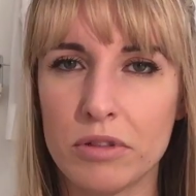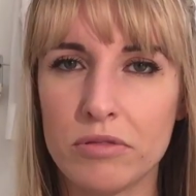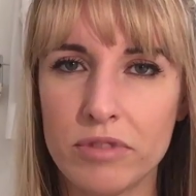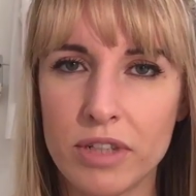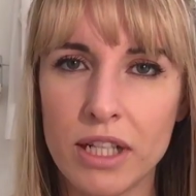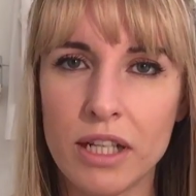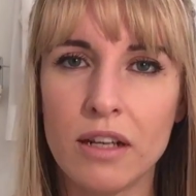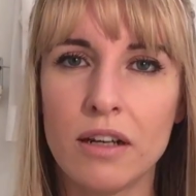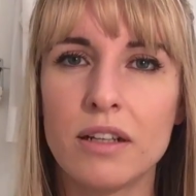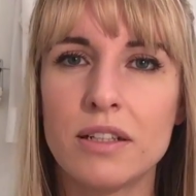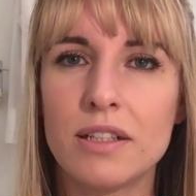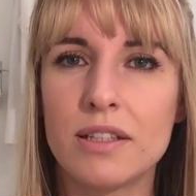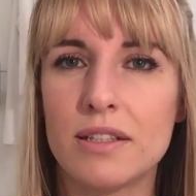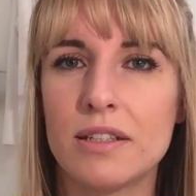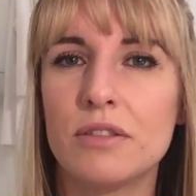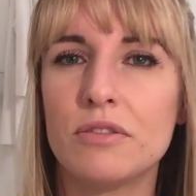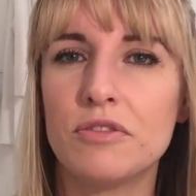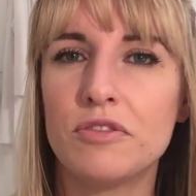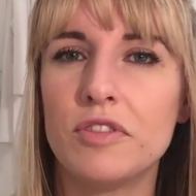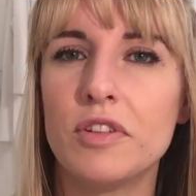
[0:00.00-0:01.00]
I really like to
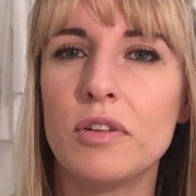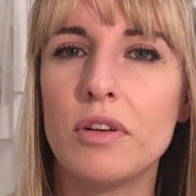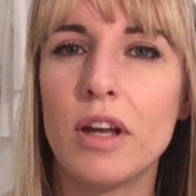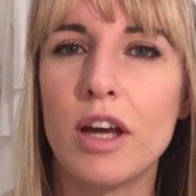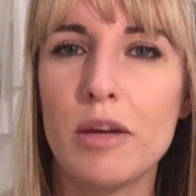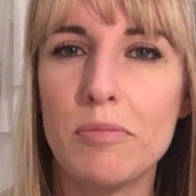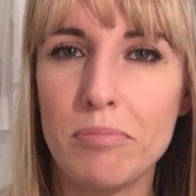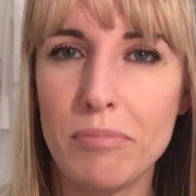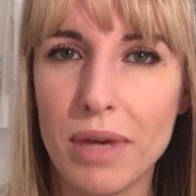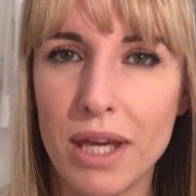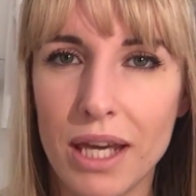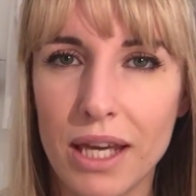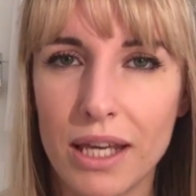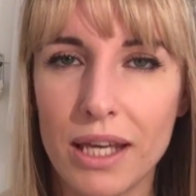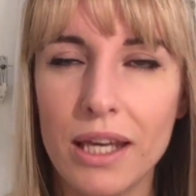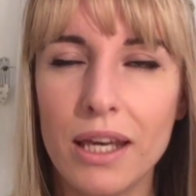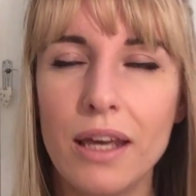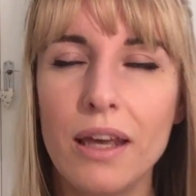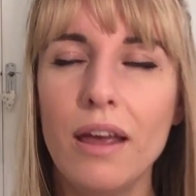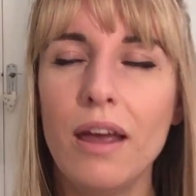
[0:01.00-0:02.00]
still feel like
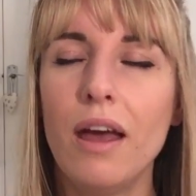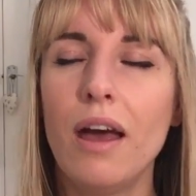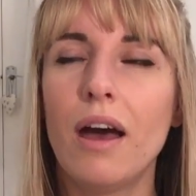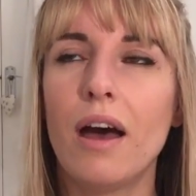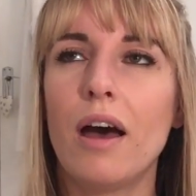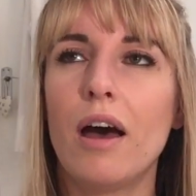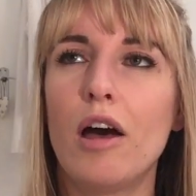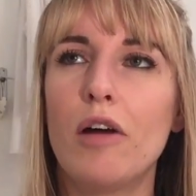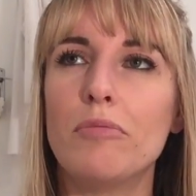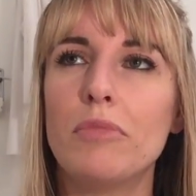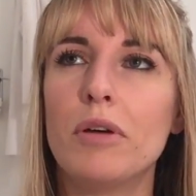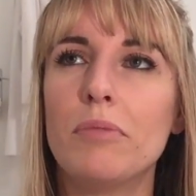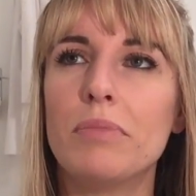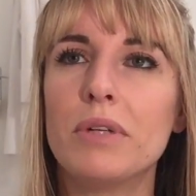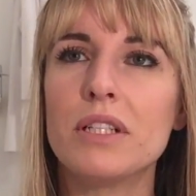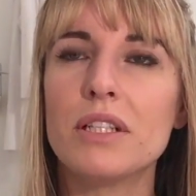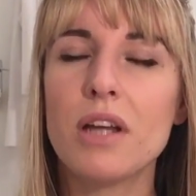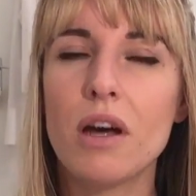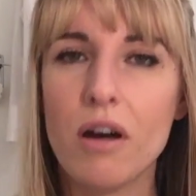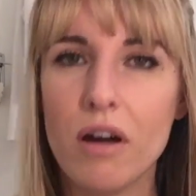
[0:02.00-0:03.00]
me,
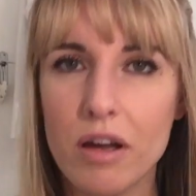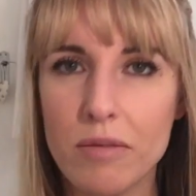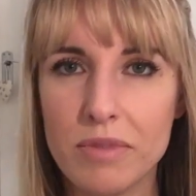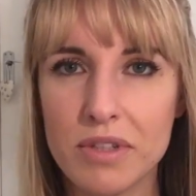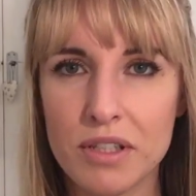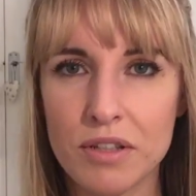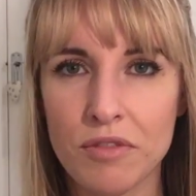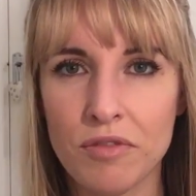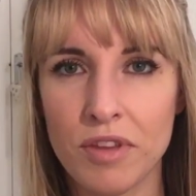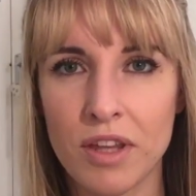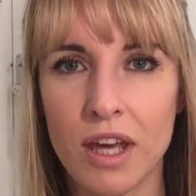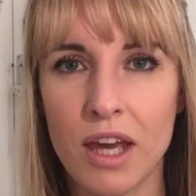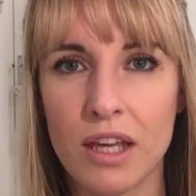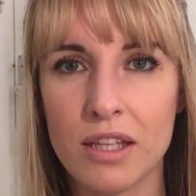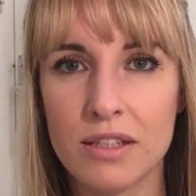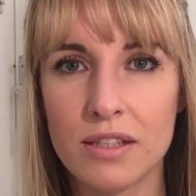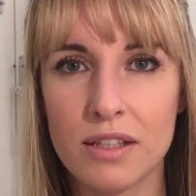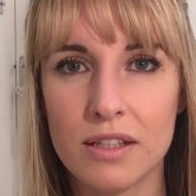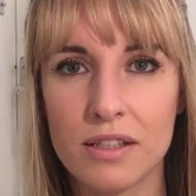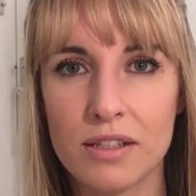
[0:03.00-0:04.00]
but time is of the
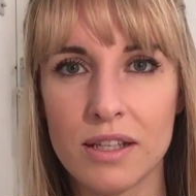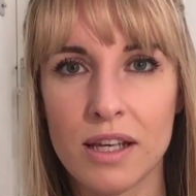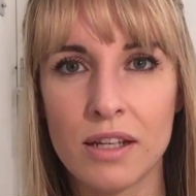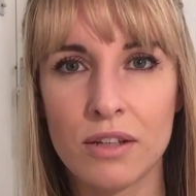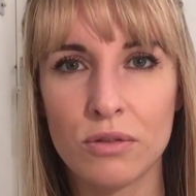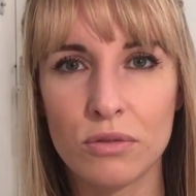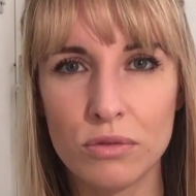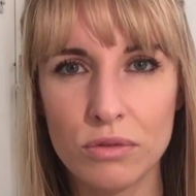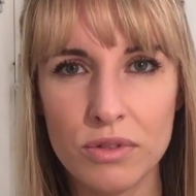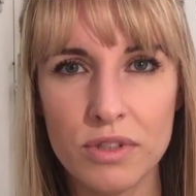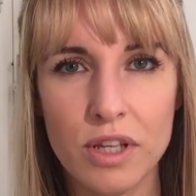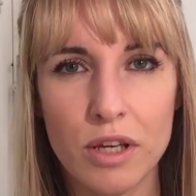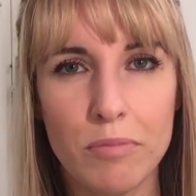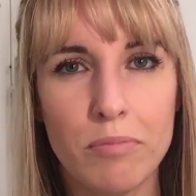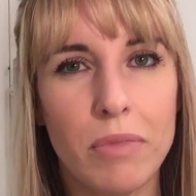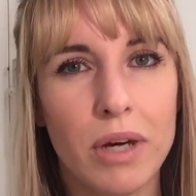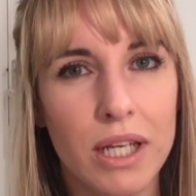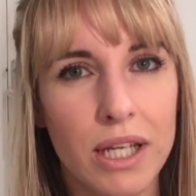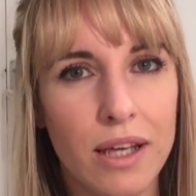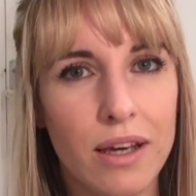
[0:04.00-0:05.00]
essence, and also
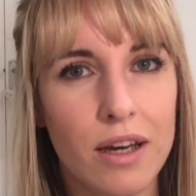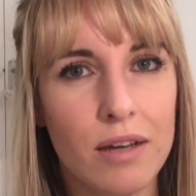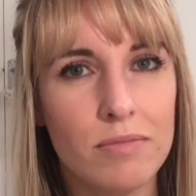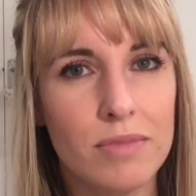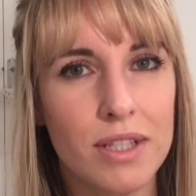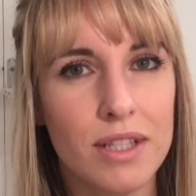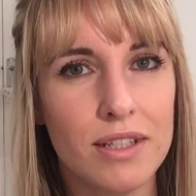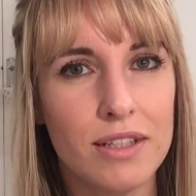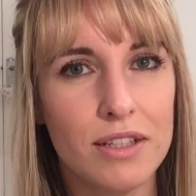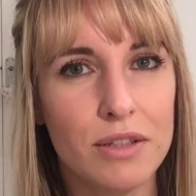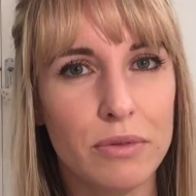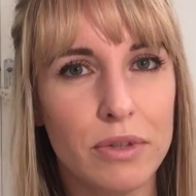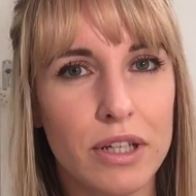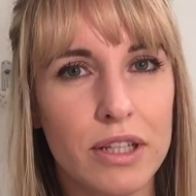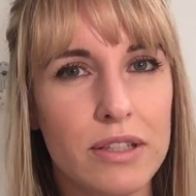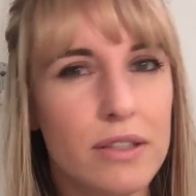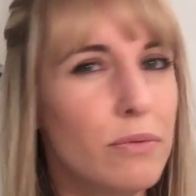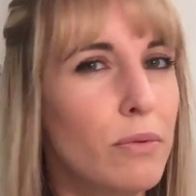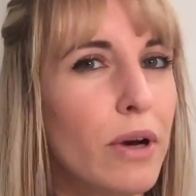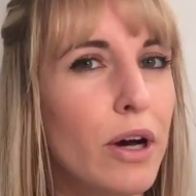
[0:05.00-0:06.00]
money comes into it
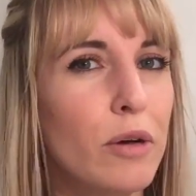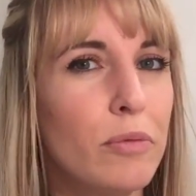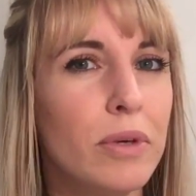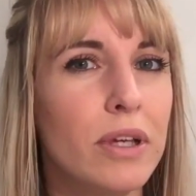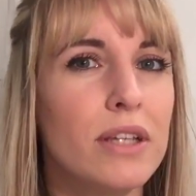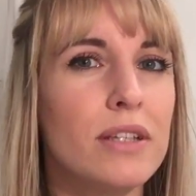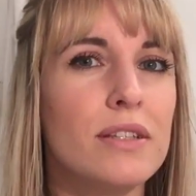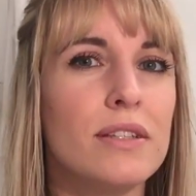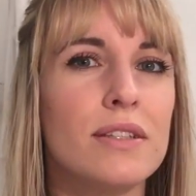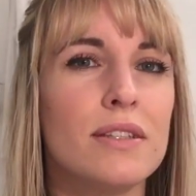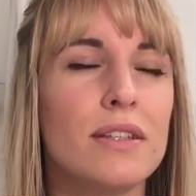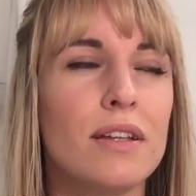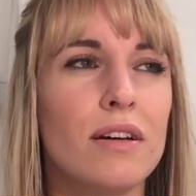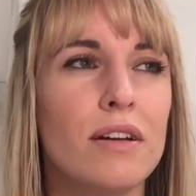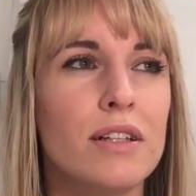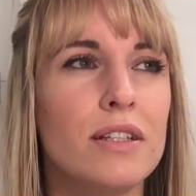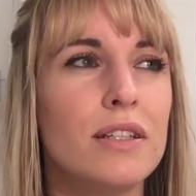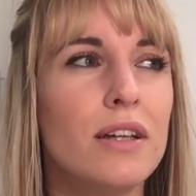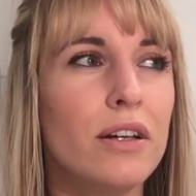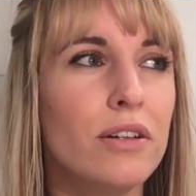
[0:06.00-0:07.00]
as well, because
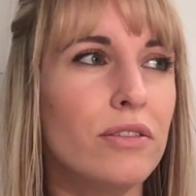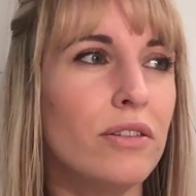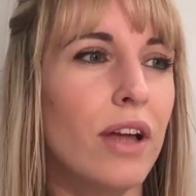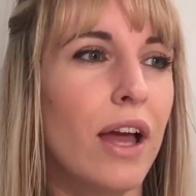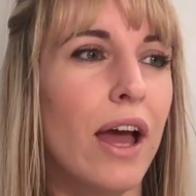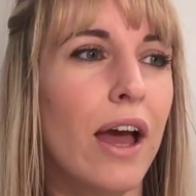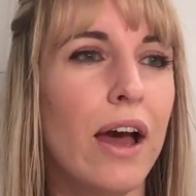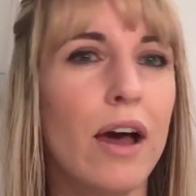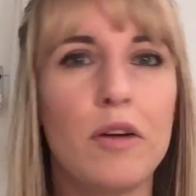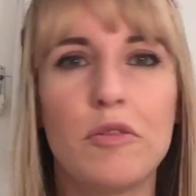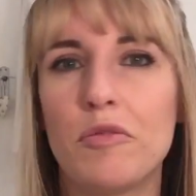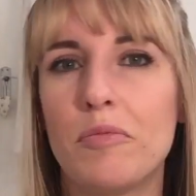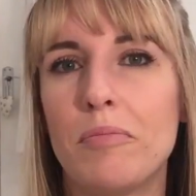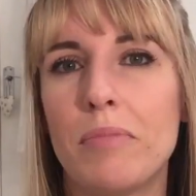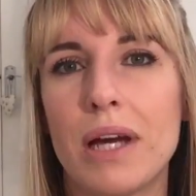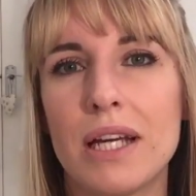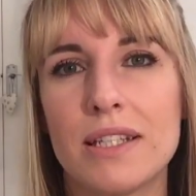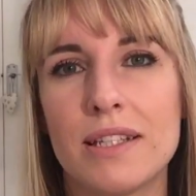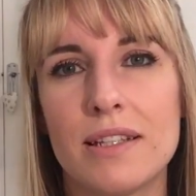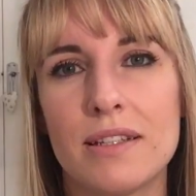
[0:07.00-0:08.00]
I don't have
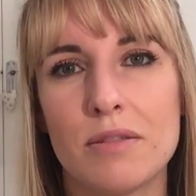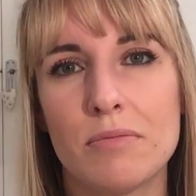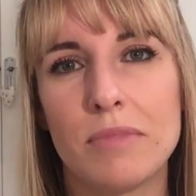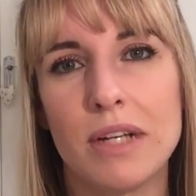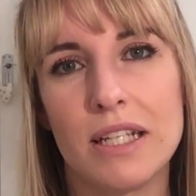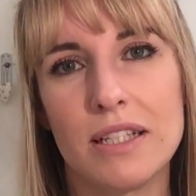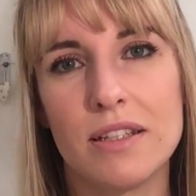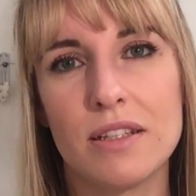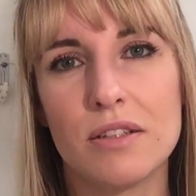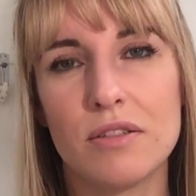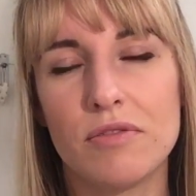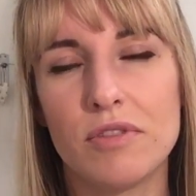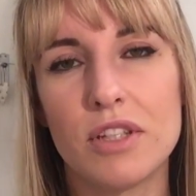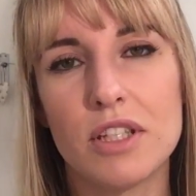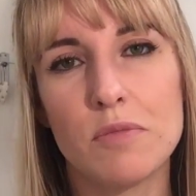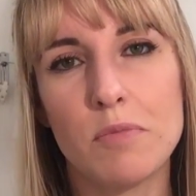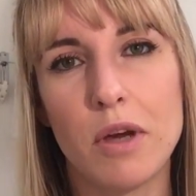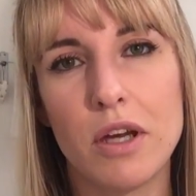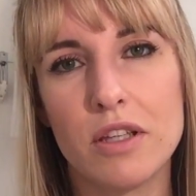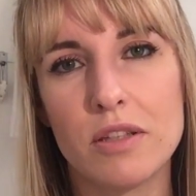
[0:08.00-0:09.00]
masses and masses of
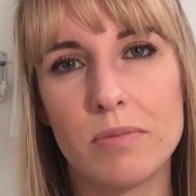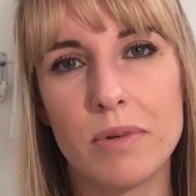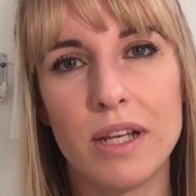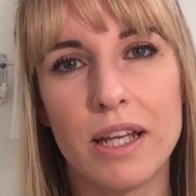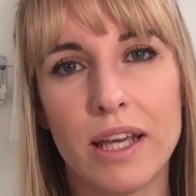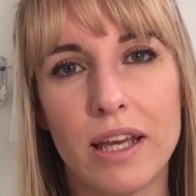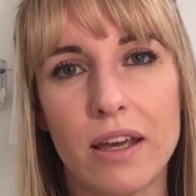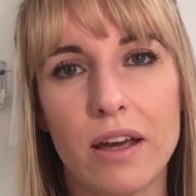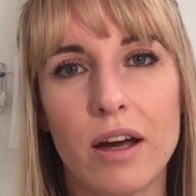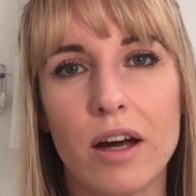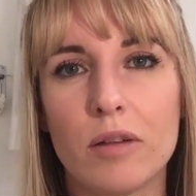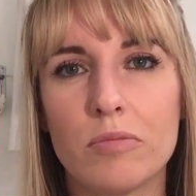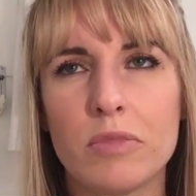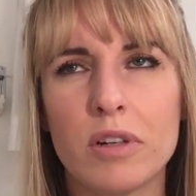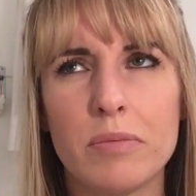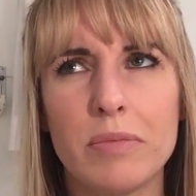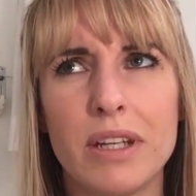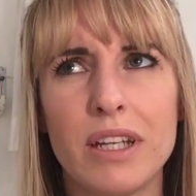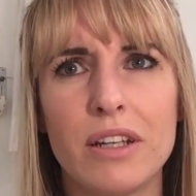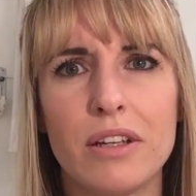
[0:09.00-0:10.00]
disposable income.
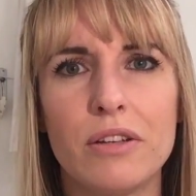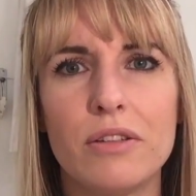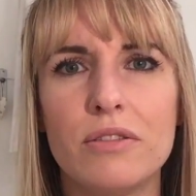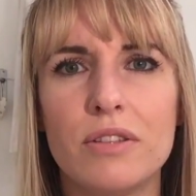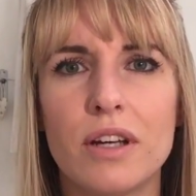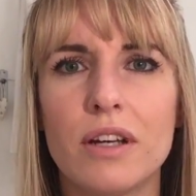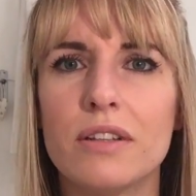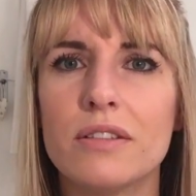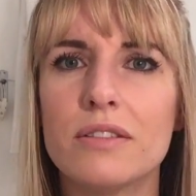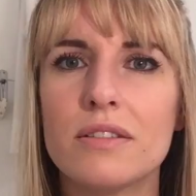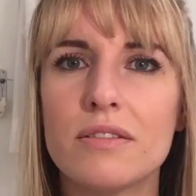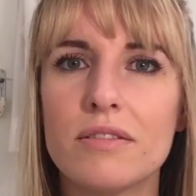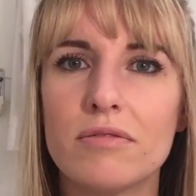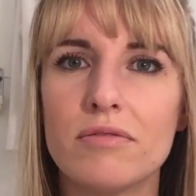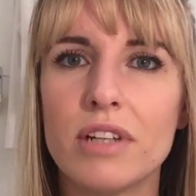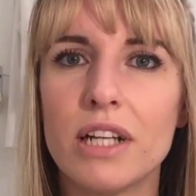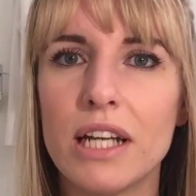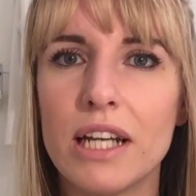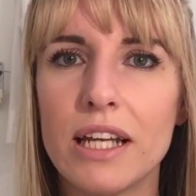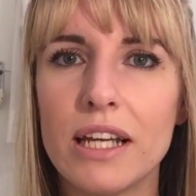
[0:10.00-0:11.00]
I mean, who does
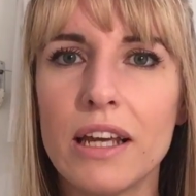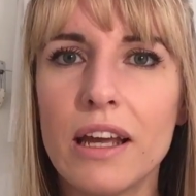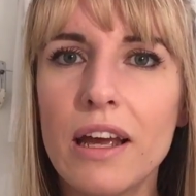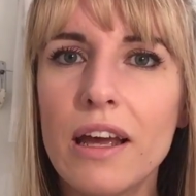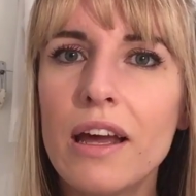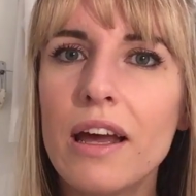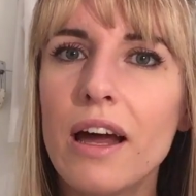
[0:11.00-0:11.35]
really?